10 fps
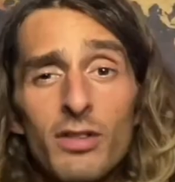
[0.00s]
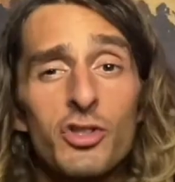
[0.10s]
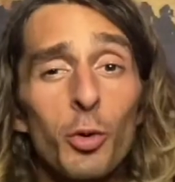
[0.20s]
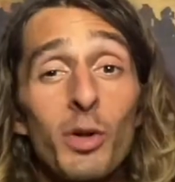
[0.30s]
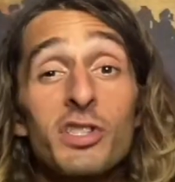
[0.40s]

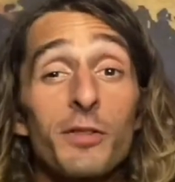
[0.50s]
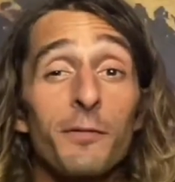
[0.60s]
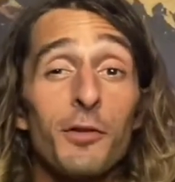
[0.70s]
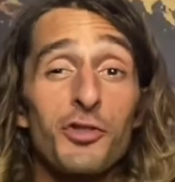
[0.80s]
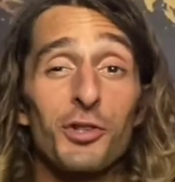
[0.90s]
So what's the
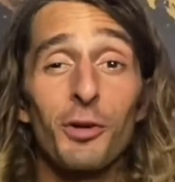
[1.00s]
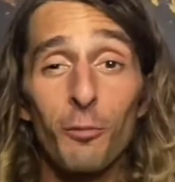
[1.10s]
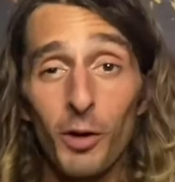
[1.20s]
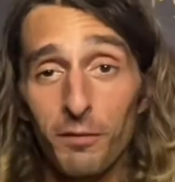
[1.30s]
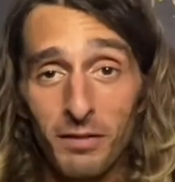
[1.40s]
future of
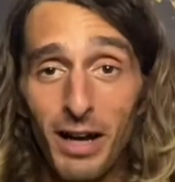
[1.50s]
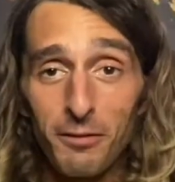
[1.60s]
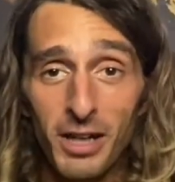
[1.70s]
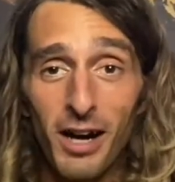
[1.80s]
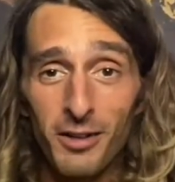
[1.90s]

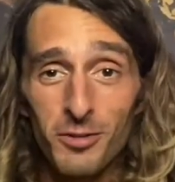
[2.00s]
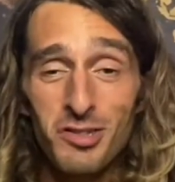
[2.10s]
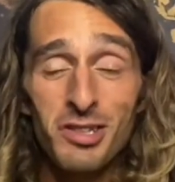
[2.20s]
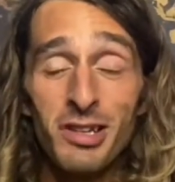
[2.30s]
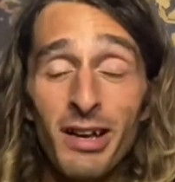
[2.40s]

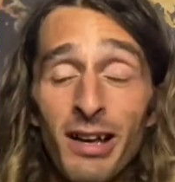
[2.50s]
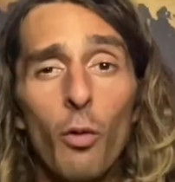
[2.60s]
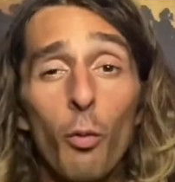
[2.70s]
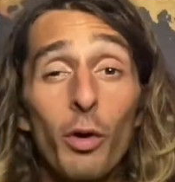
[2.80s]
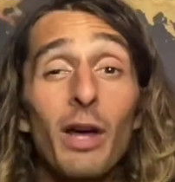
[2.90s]

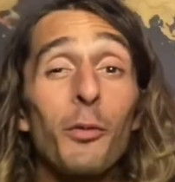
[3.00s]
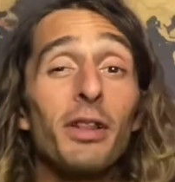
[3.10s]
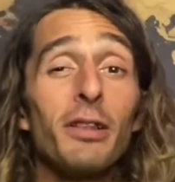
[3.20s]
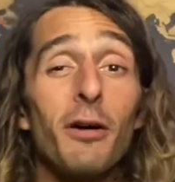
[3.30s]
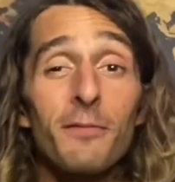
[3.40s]
WorkForAvocados? What I would
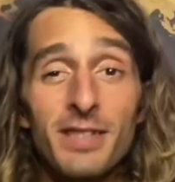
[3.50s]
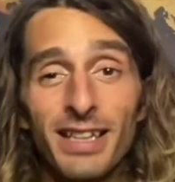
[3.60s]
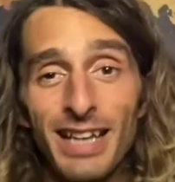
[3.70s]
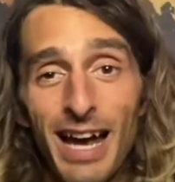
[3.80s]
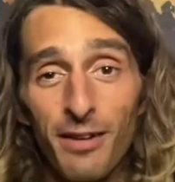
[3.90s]
love to
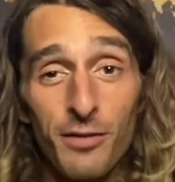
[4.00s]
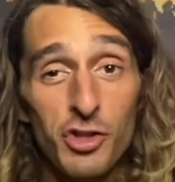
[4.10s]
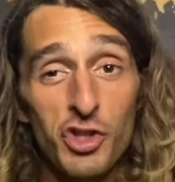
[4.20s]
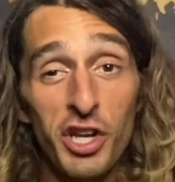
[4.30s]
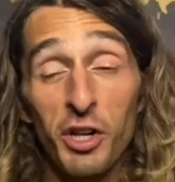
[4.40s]
get out of
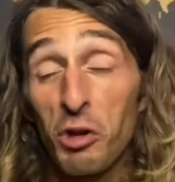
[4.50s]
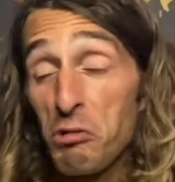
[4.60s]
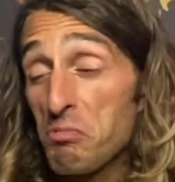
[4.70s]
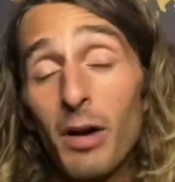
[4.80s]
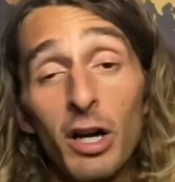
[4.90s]
this
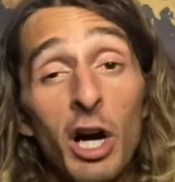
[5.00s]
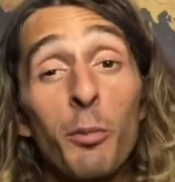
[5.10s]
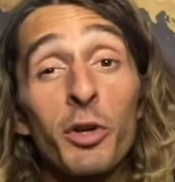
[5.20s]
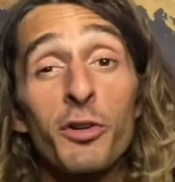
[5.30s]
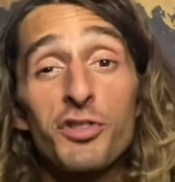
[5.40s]
channel, a
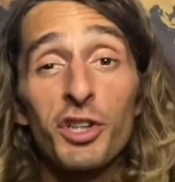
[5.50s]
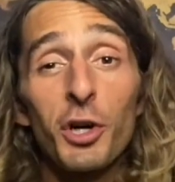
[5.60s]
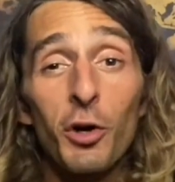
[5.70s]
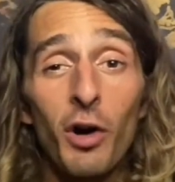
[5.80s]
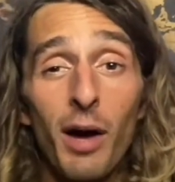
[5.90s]
couple years
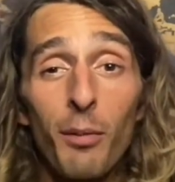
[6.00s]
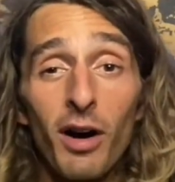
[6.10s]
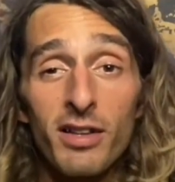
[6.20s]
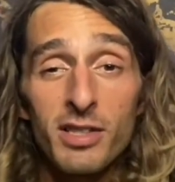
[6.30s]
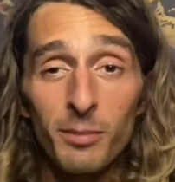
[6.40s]
ago, I
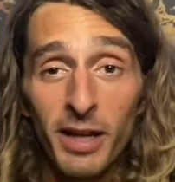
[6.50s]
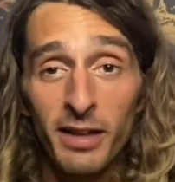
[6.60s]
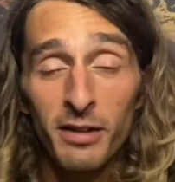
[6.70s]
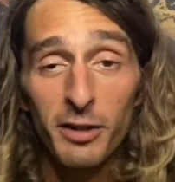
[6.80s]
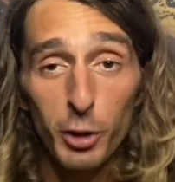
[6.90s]
bought some land
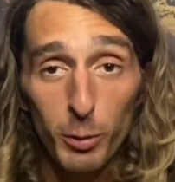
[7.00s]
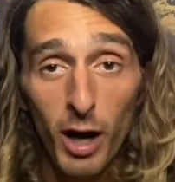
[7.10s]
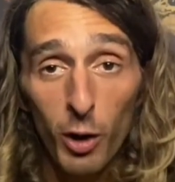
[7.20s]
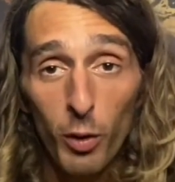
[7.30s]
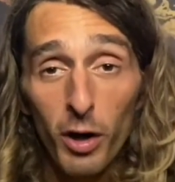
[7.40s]
in
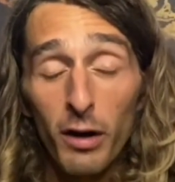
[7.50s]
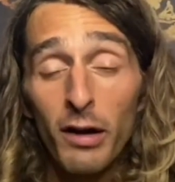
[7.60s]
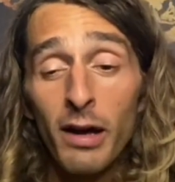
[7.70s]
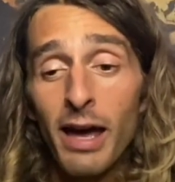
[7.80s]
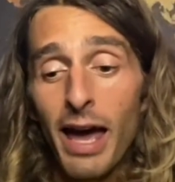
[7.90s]
Nicaragua
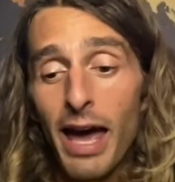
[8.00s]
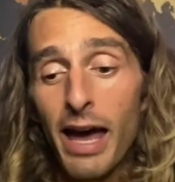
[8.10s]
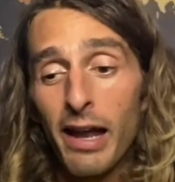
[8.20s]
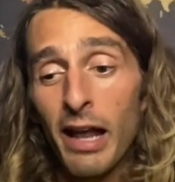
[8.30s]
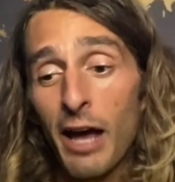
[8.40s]

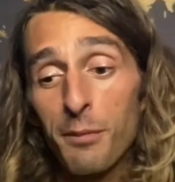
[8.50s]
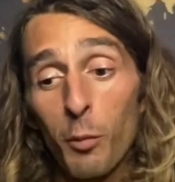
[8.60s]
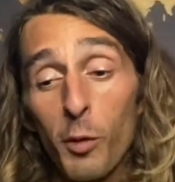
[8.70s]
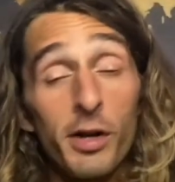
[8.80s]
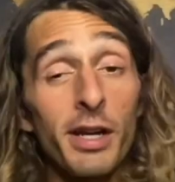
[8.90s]
and I've been
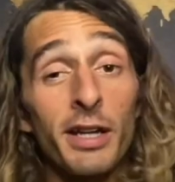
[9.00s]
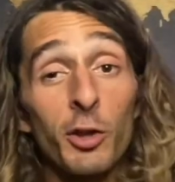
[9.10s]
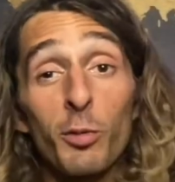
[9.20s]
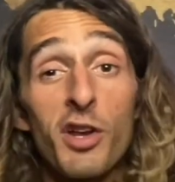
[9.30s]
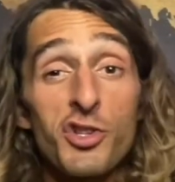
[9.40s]
working in the
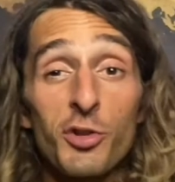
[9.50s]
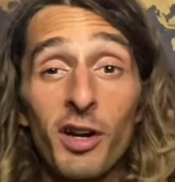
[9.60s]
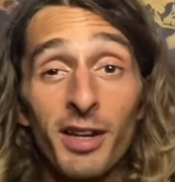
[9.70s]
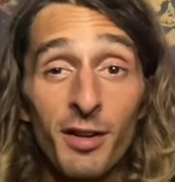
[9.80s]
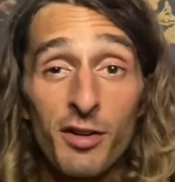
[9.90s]

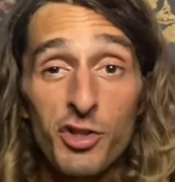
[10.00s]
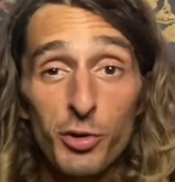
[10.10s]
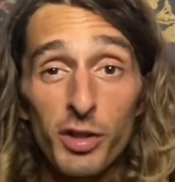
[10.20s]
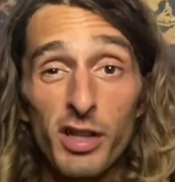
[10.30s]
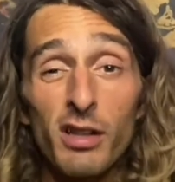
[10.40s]
restaurant
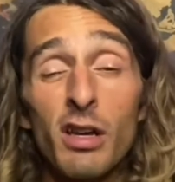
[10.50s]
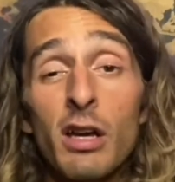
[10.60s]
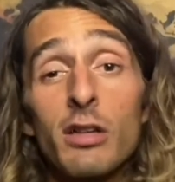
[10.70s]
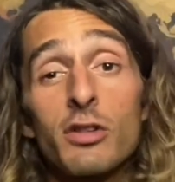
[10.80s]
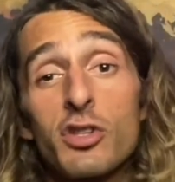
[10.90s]
industry
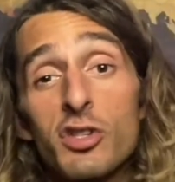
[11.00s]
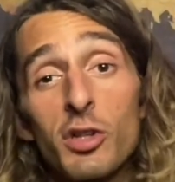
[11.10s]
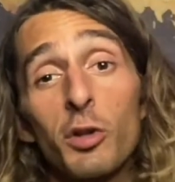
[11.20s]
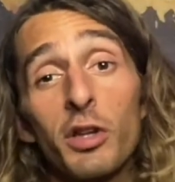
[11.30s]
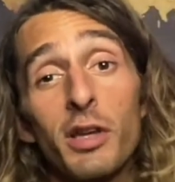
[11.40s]
to
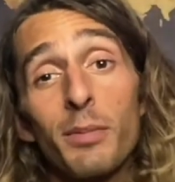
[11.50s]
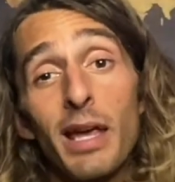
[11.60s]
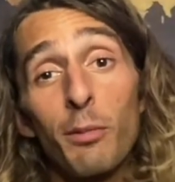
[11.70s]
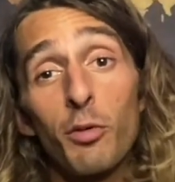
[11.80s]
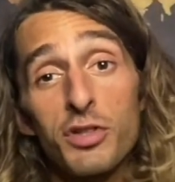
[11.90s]
slowly be
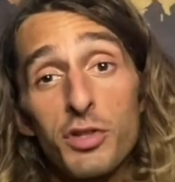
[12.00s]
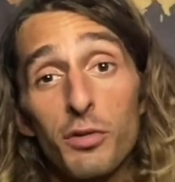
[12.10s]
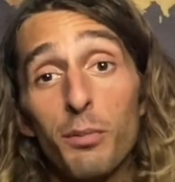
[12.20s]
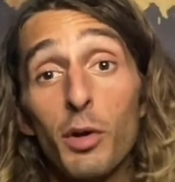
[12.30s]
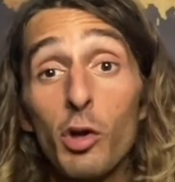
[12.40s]
able
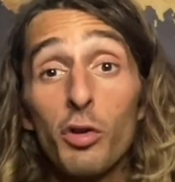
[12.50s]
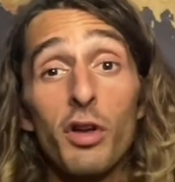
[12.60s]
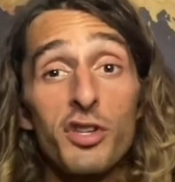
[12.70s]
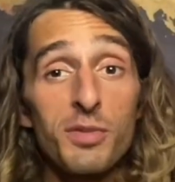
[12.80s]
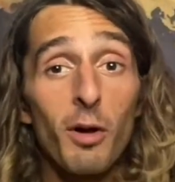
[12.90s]
to build
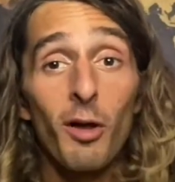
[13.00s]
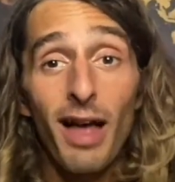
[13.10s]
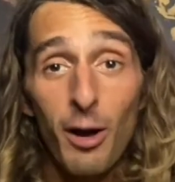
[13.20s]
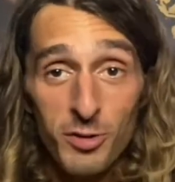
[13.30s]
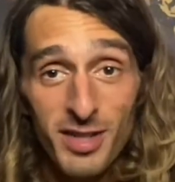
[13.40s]
a small
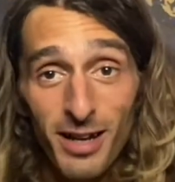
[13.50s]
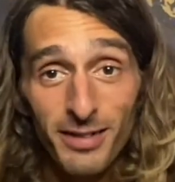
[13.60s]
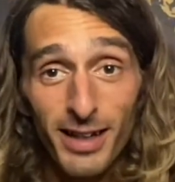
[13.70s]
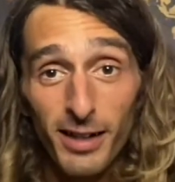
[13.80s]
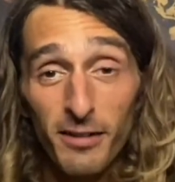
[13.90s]
house down
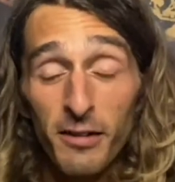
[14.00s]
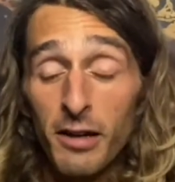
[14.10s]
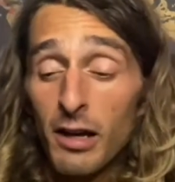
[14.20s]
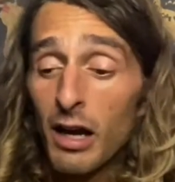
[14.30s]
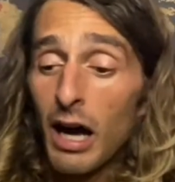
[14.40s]
there.
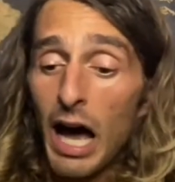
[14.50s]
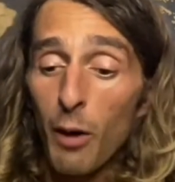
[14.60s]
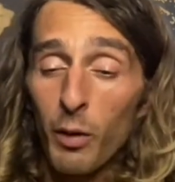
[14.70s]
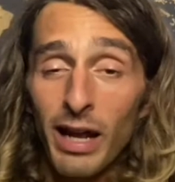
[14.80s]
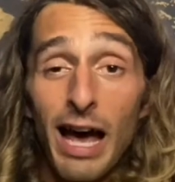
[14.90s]
I
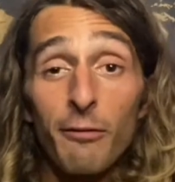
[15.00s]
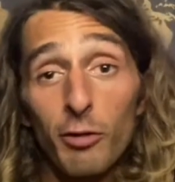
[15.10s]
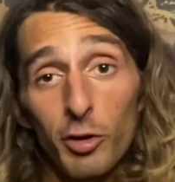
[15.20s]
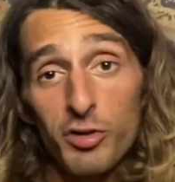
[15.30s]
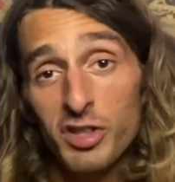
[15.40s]
want to have a
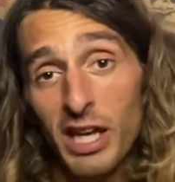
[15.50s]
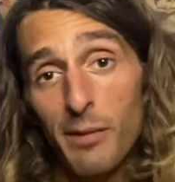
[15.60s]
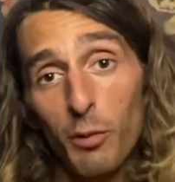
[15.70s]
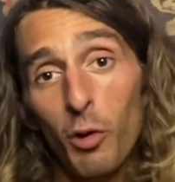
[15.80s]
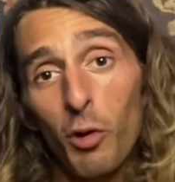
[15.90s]
little skate
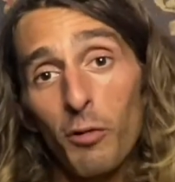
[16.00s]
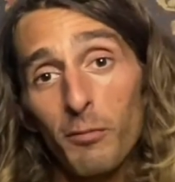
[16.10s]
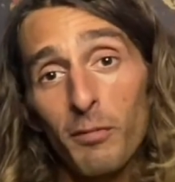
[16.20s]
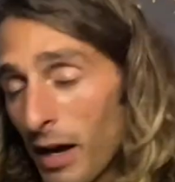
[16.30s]
bowl.